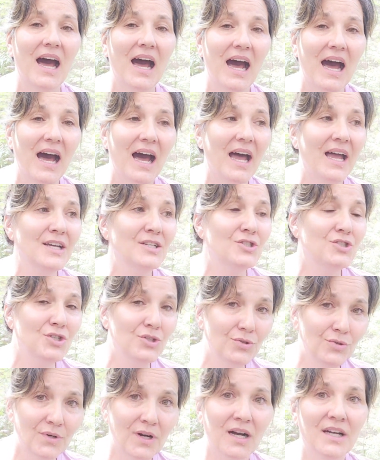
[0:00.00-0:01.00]
I
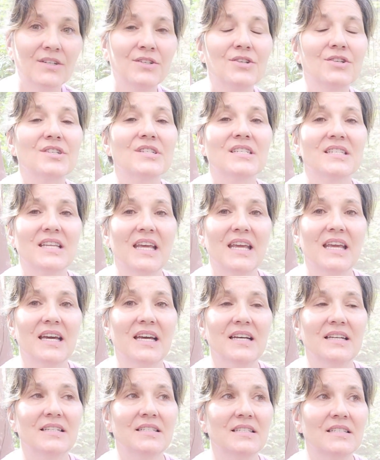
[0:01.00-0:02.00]
do
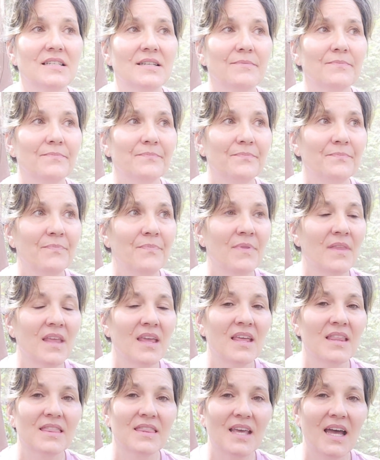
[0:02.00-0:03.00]
understand
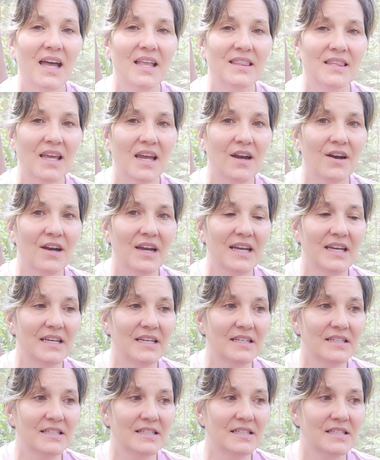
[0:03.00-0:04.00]
that there
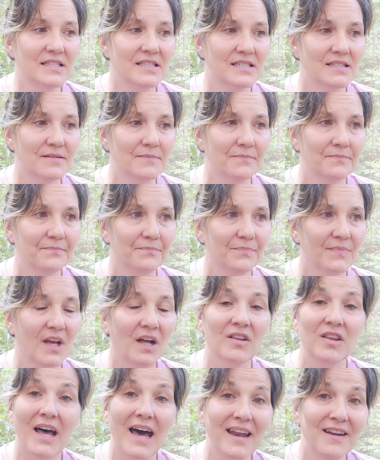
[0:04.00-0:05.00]
is
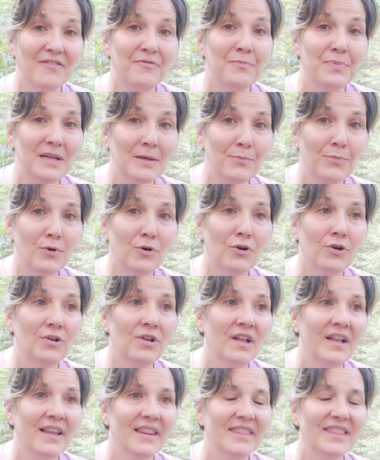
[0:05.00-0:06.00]
a lot of people
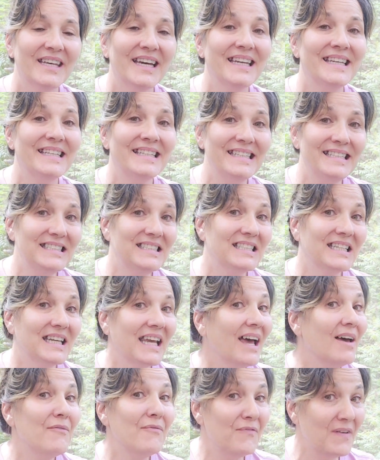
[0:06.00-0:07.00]
that need to
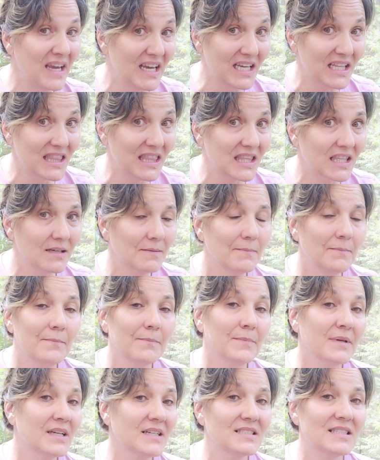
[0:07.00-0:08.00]
get faith
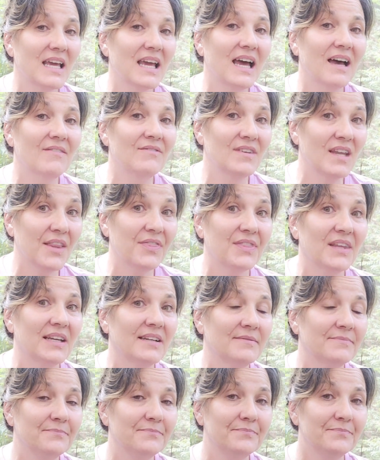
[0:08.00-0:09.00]
because they have
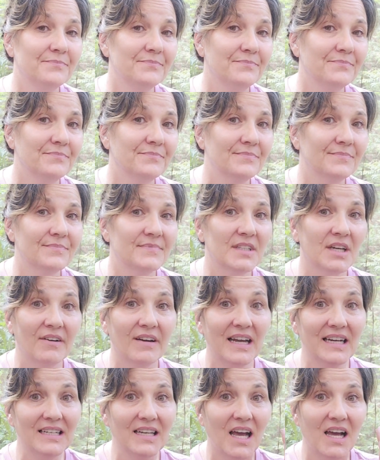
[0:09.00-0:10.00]
nothing. They're
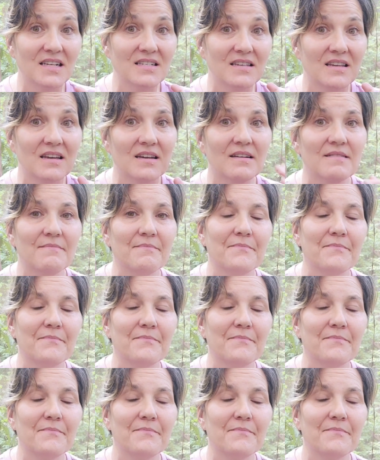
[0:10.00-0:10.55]
agnostic.